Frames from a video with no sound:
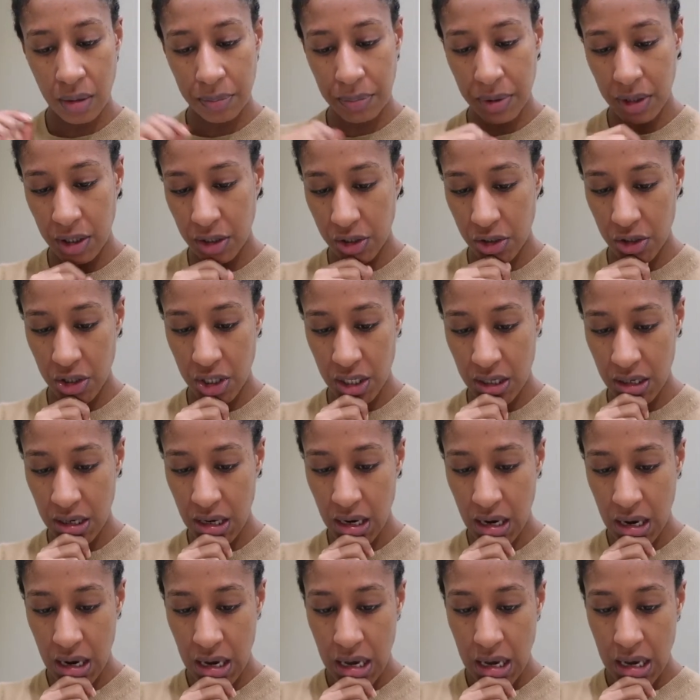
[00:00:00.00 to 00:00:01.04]

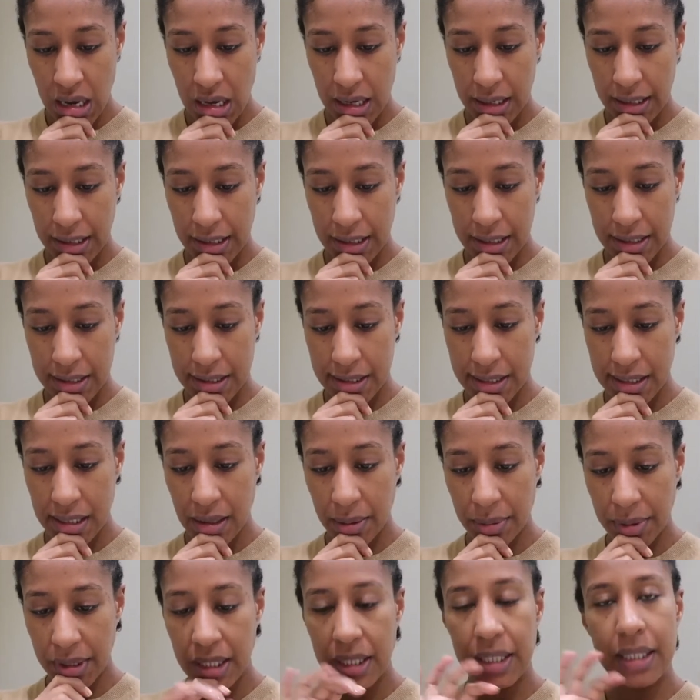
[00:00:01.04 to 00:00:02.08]
PhD, is
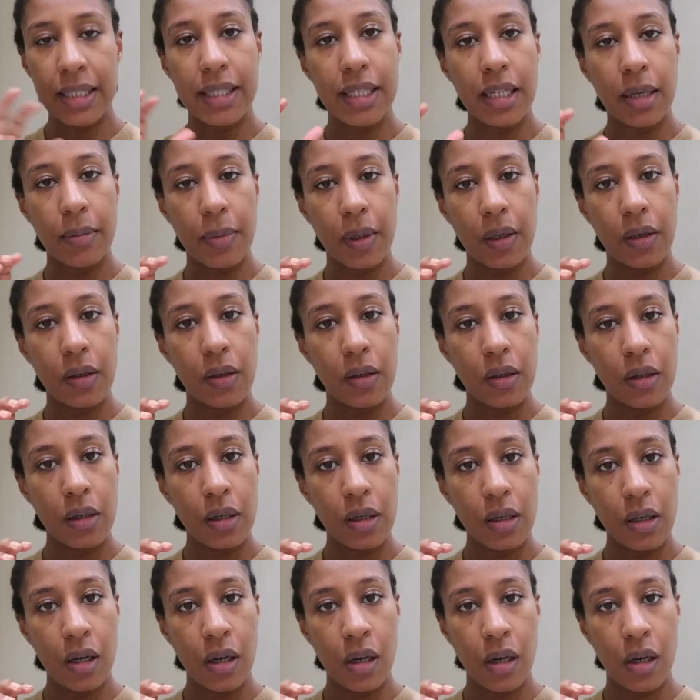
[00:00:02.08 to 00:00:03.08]
something similar,